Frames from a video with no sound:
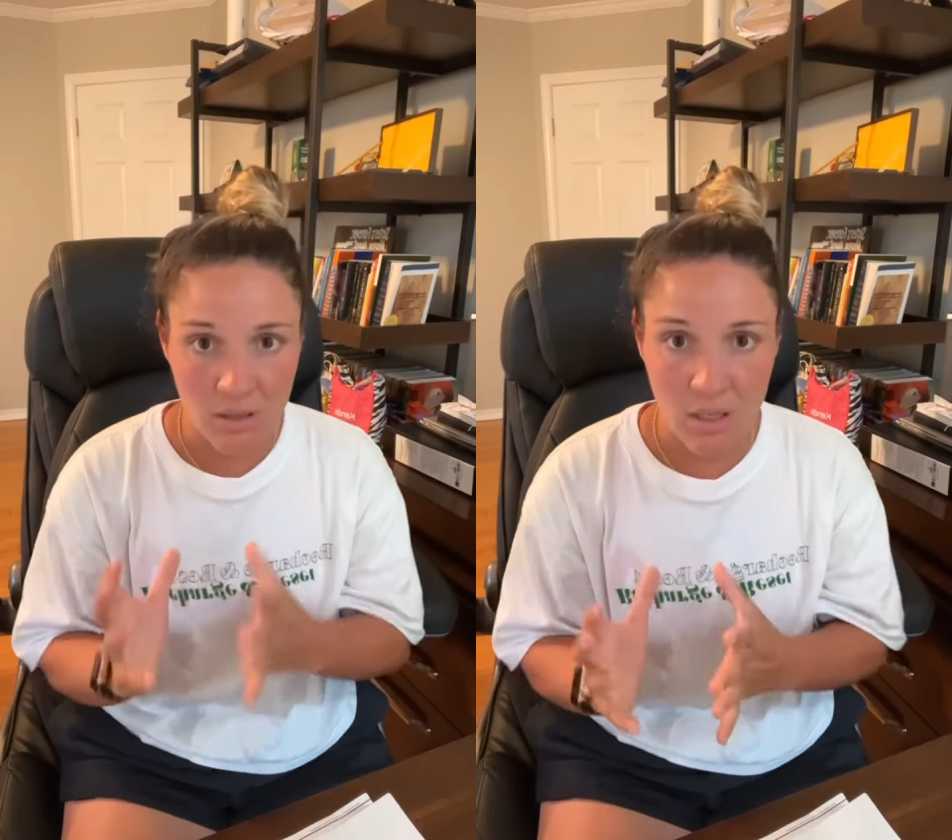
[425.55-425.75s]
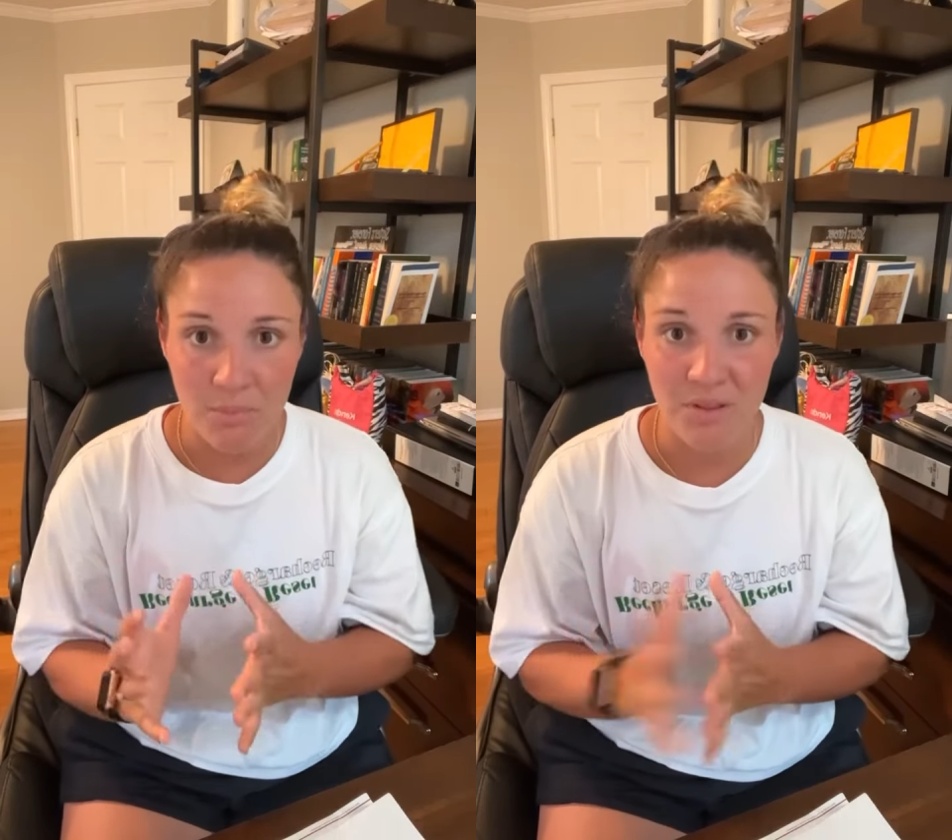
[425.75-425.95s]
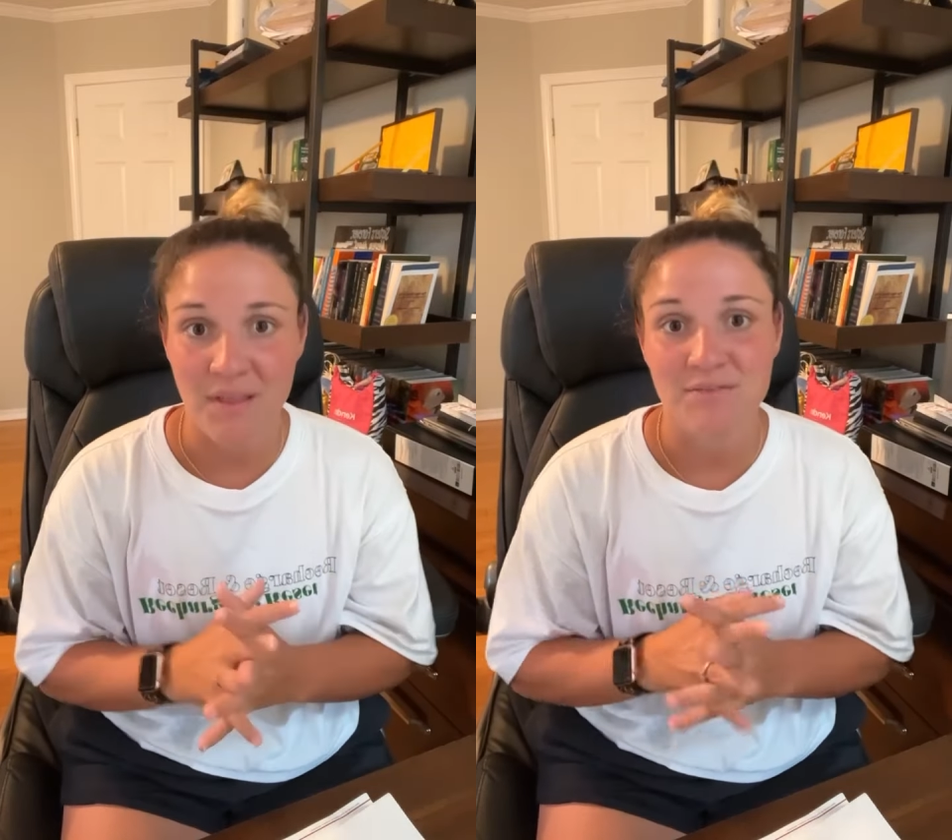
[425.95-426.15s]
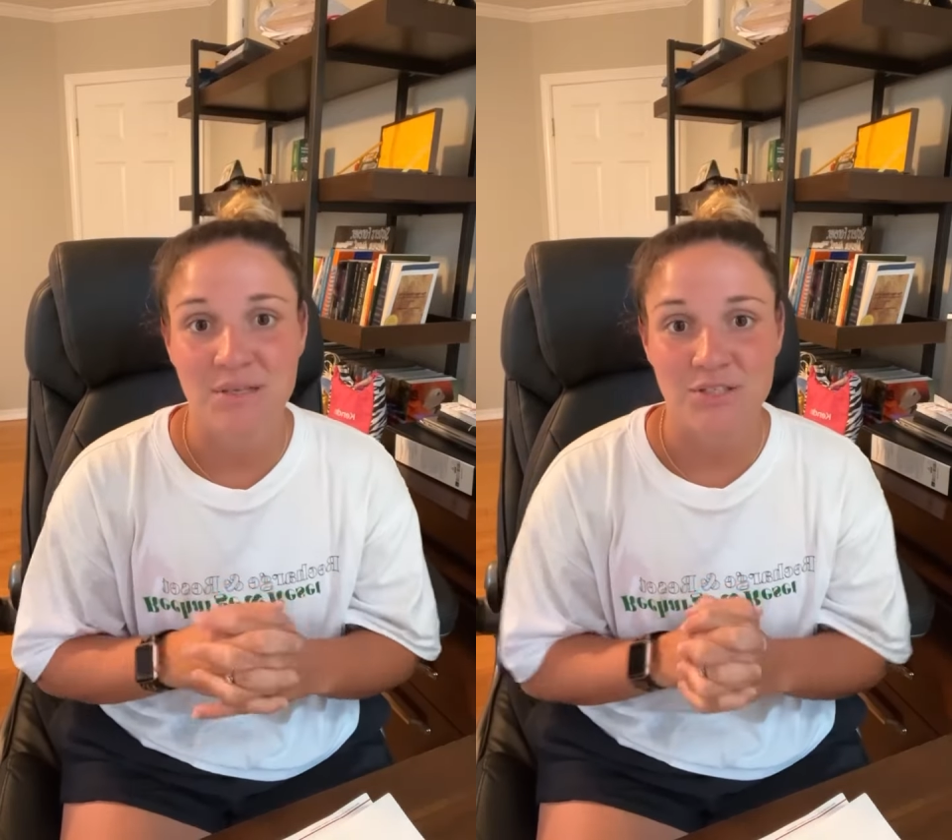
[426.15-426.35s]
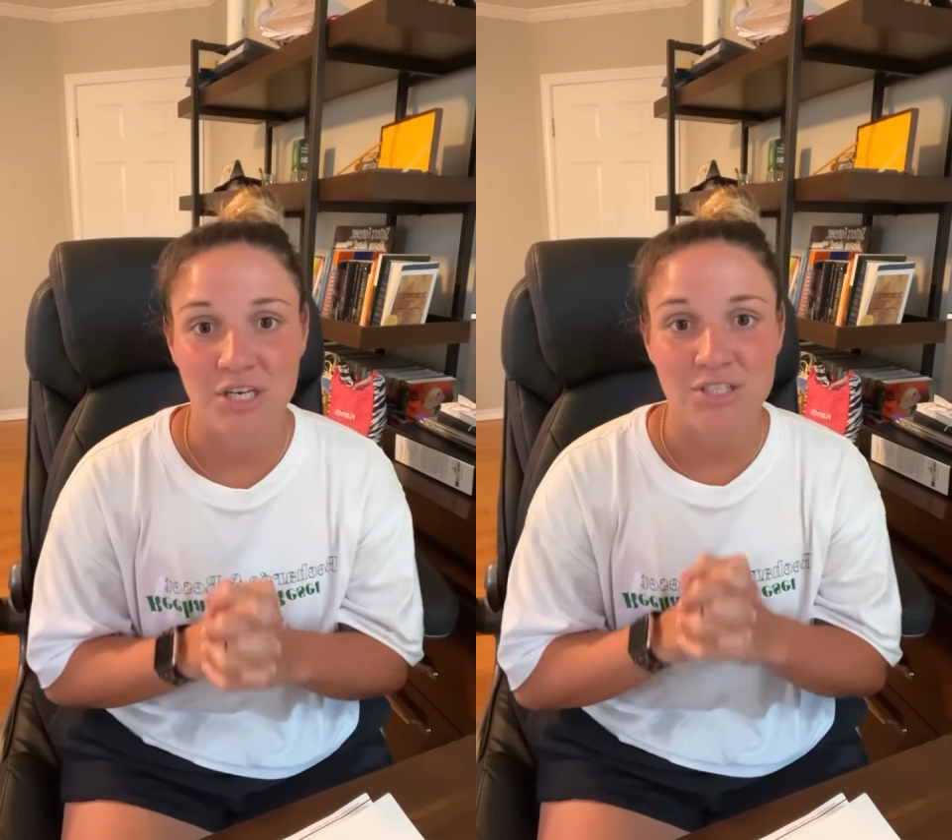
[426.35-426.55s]
Complete
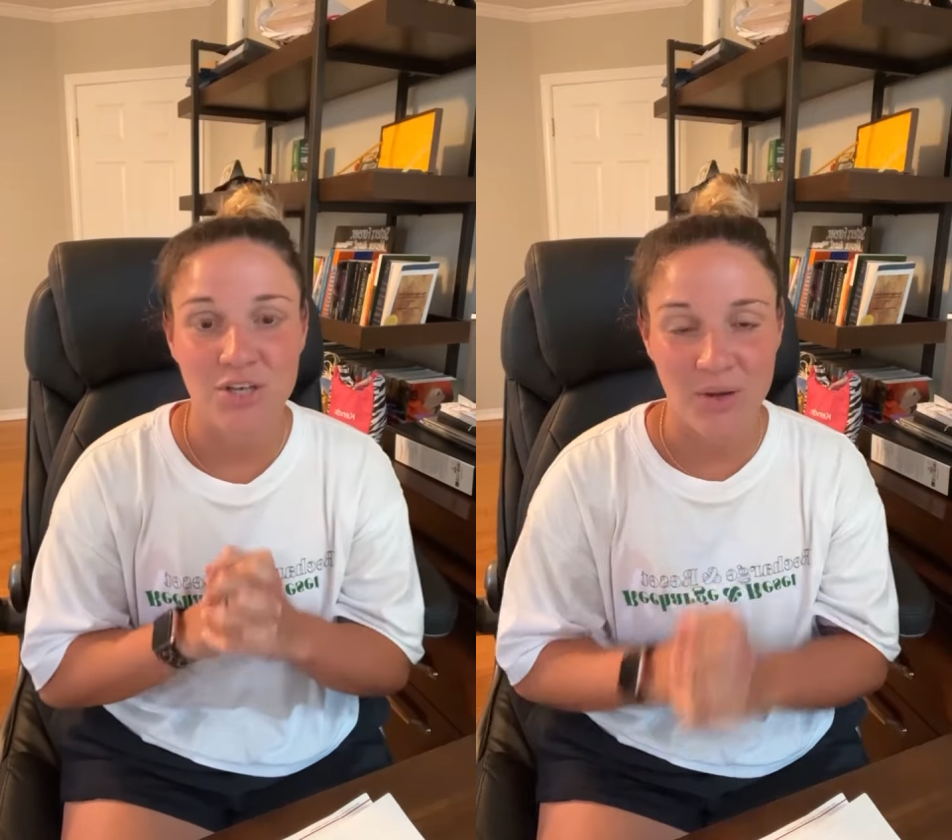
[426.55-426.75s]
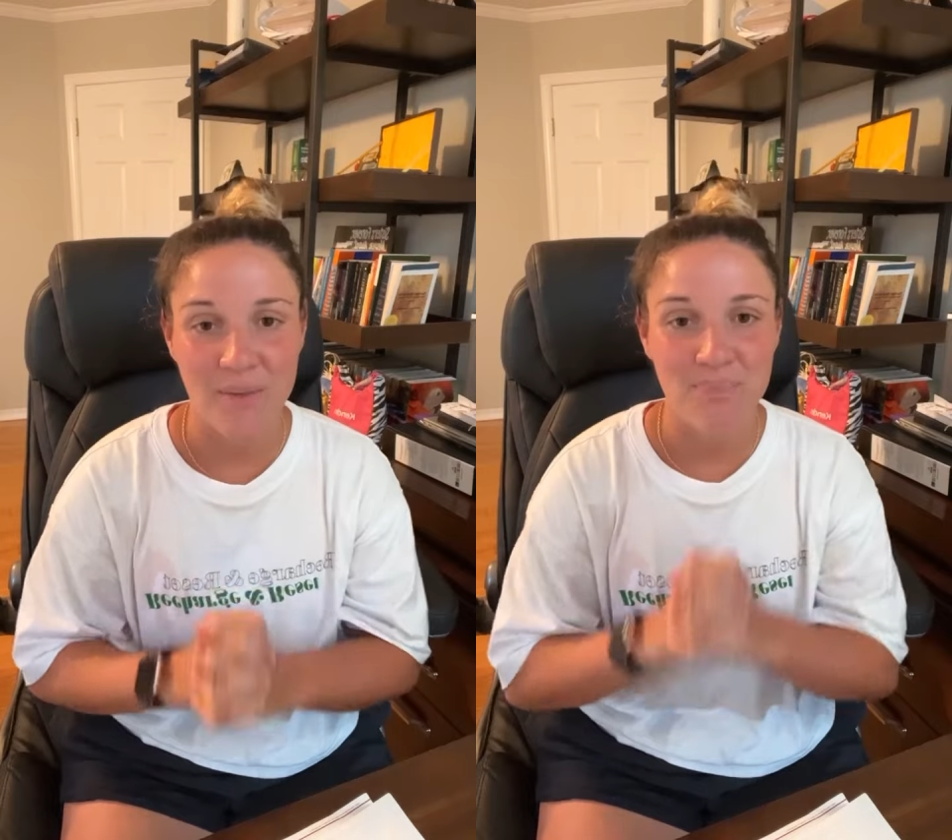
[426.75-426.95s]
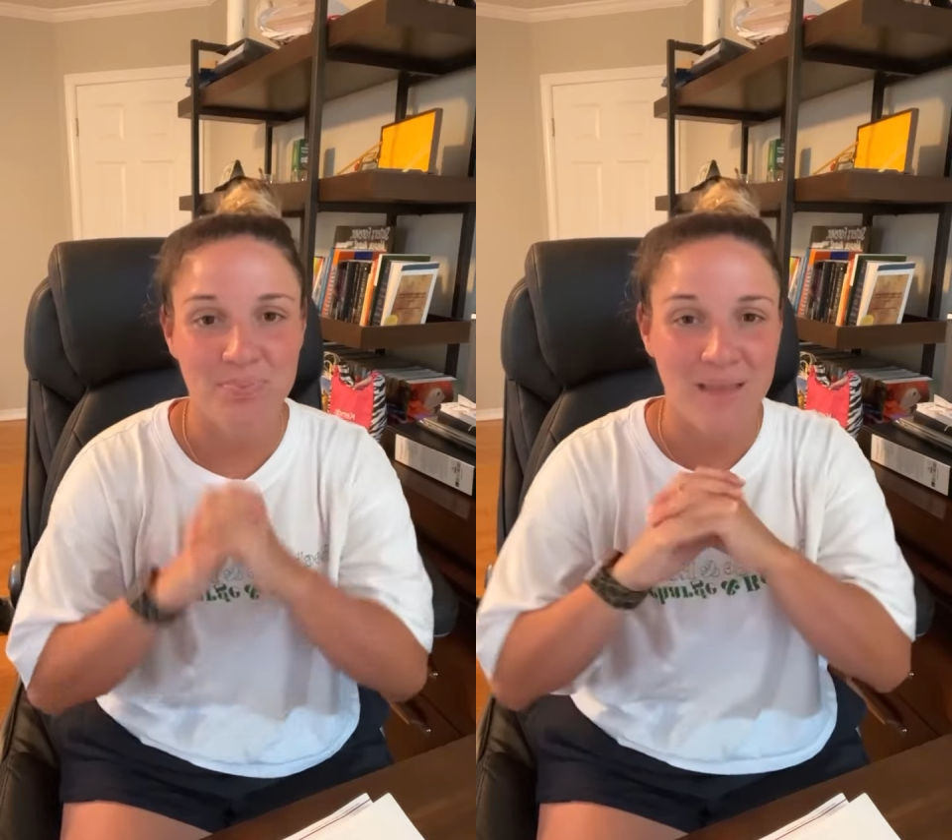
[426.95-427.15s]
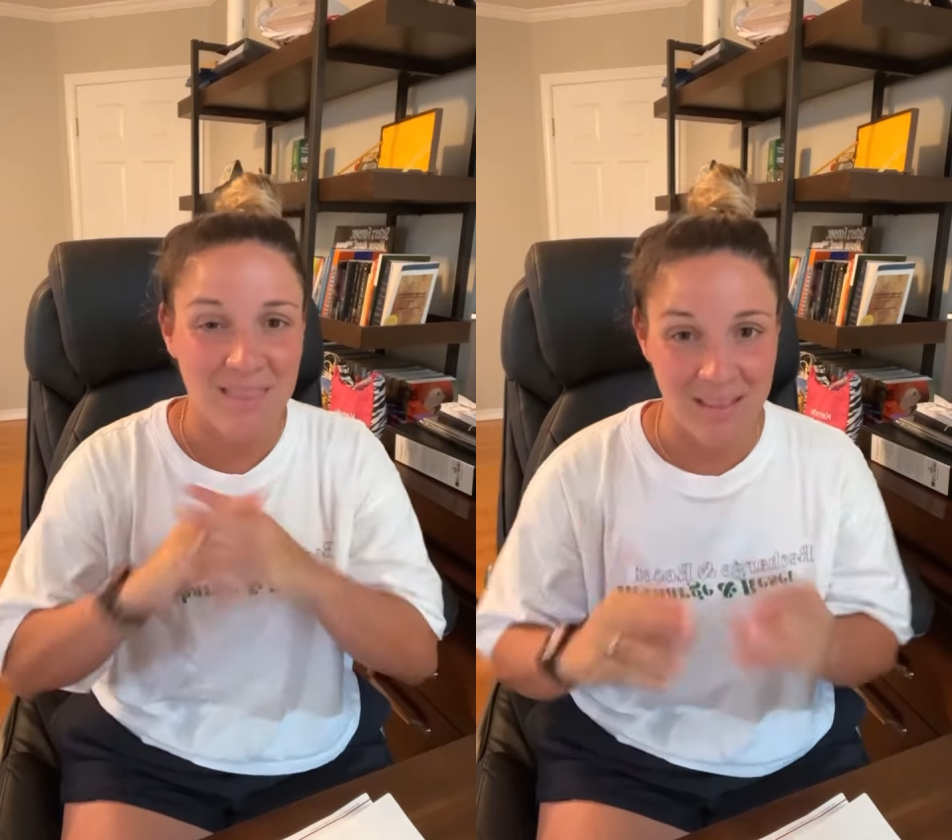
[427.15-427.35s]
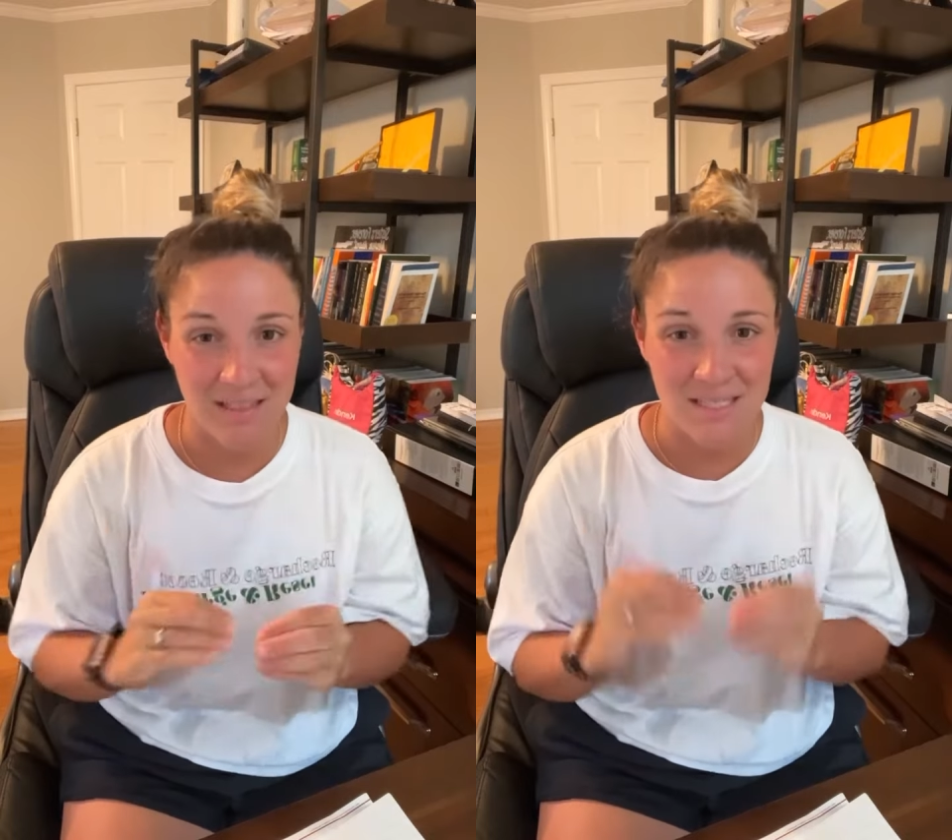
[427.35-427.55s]
lifestyle change. Okay, I
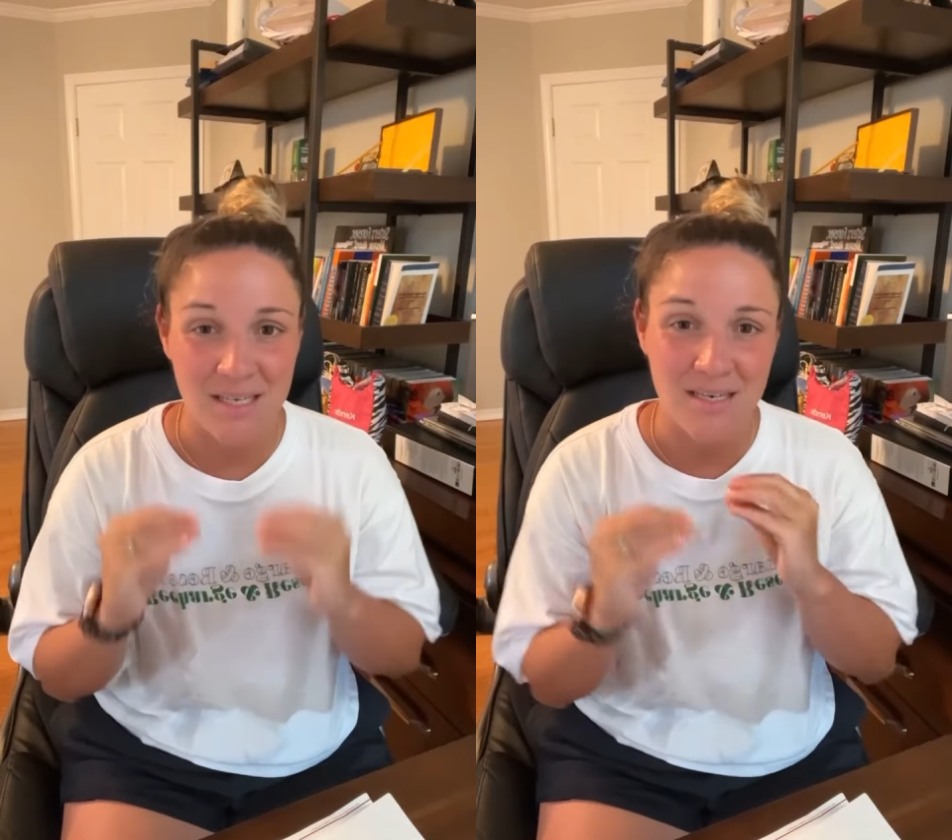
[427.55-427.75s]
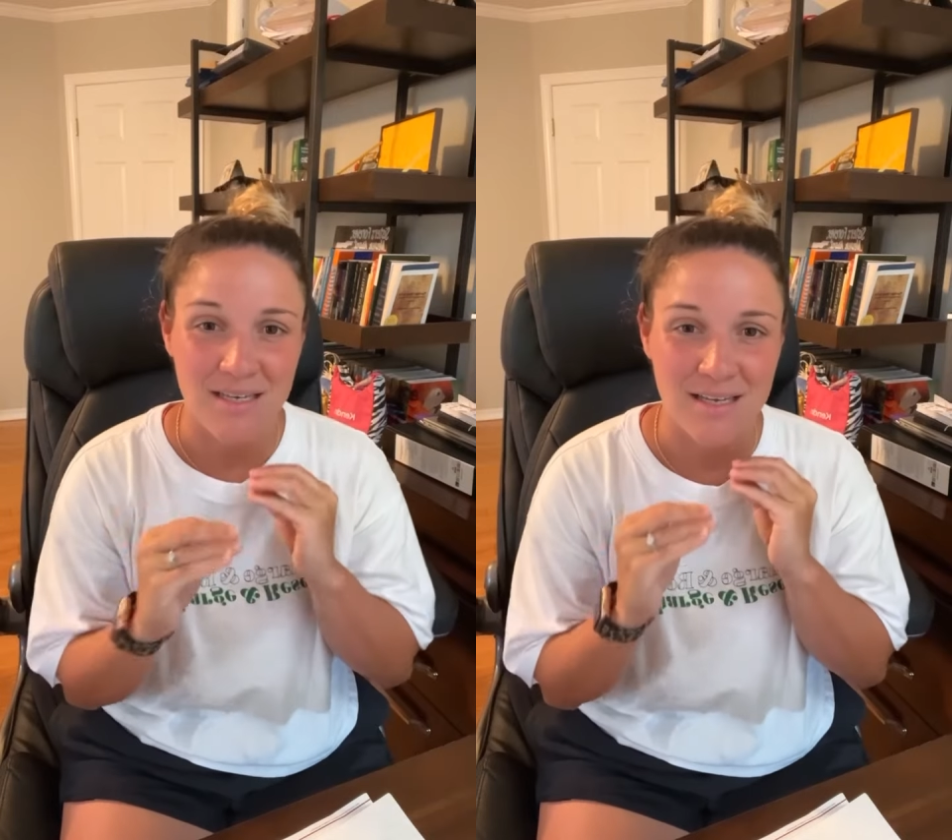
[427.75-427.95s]
think that's it,